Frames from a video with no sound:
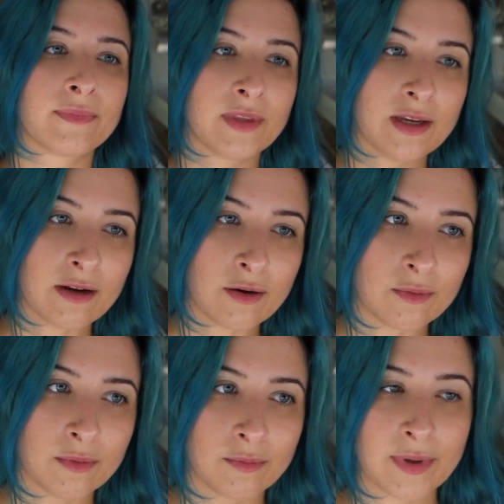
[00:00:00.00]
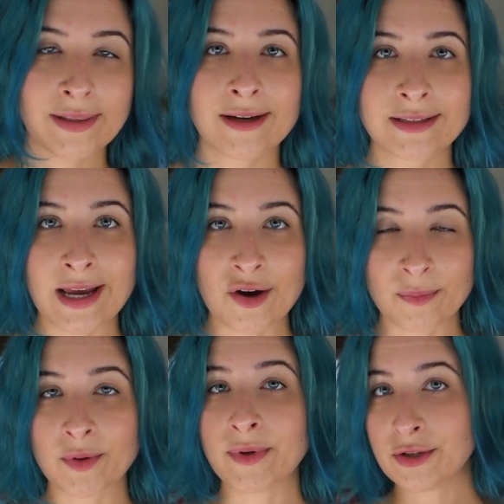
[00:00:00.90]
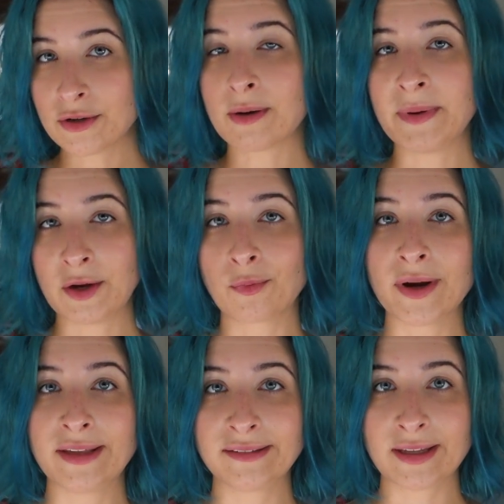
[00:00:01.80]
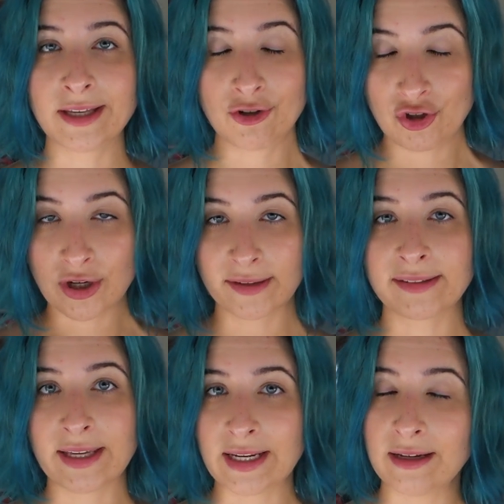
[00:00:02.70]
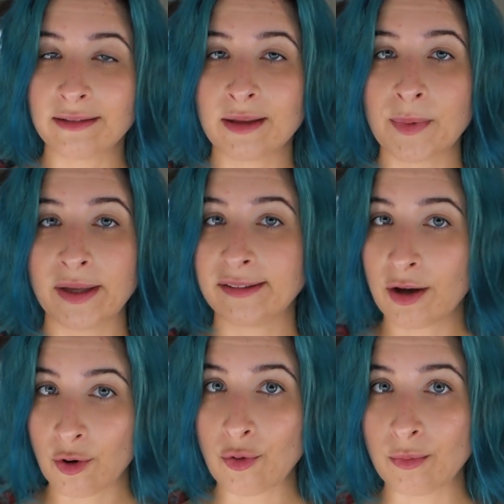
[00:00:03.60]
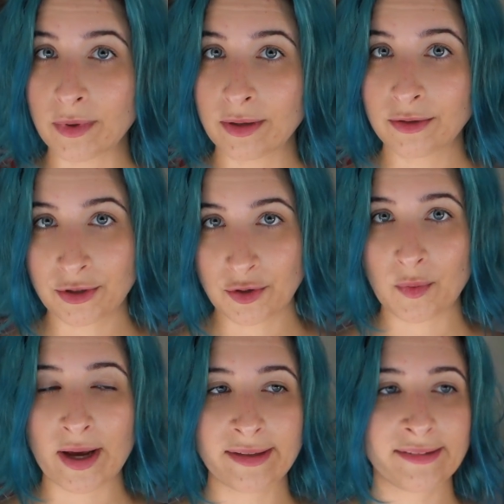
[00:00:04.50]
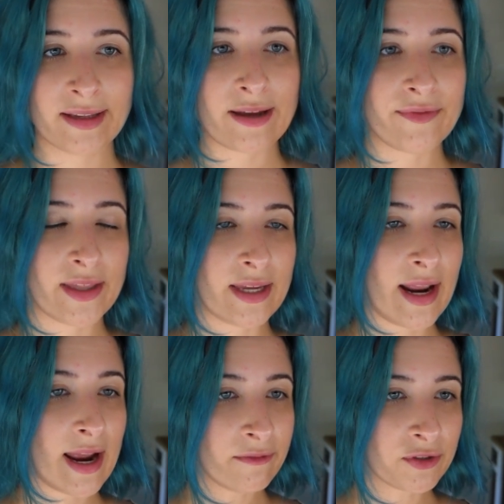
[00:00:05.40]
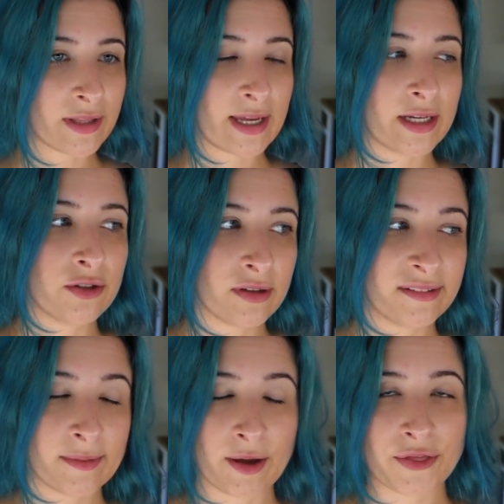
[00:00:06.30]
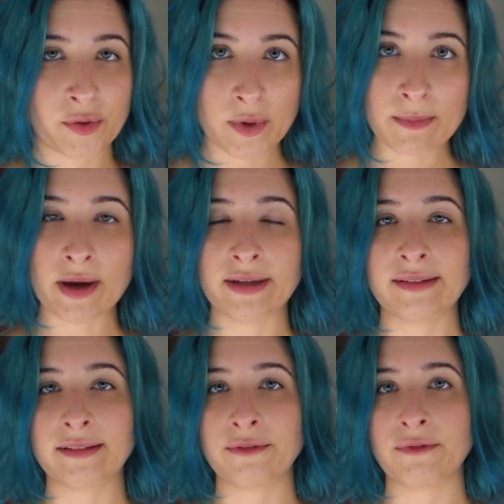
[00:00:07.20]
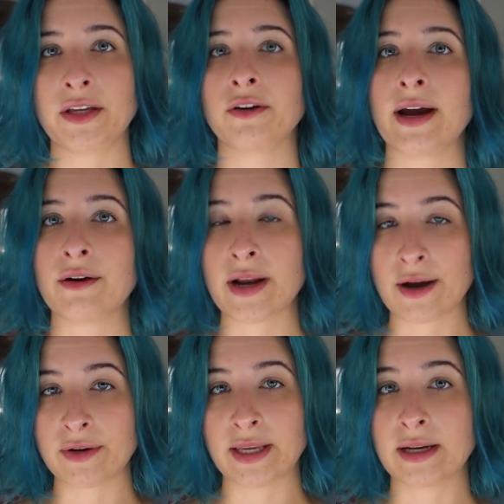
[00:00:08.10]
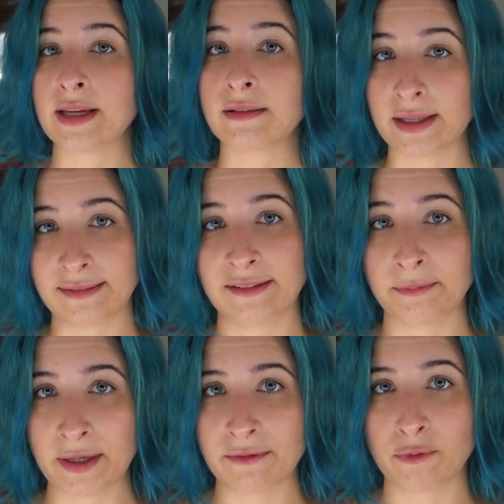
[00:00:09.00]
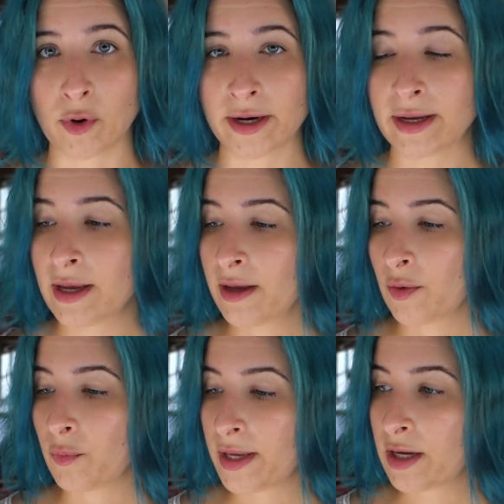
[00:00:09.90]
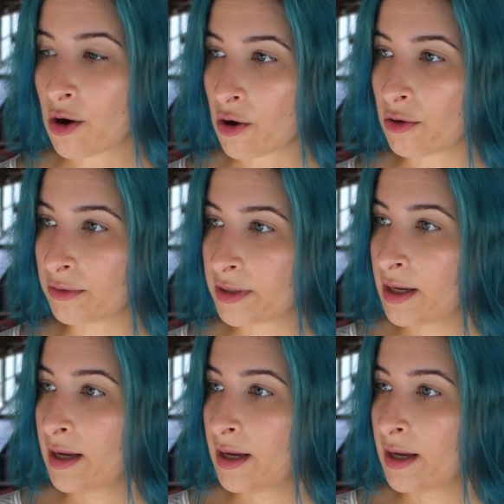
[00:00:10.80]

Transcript: you know, we lucked out, but we took a big risk in just getting the bus home to us. And then after that, it took us about 3 months to figure out how to get a license plate for it. We called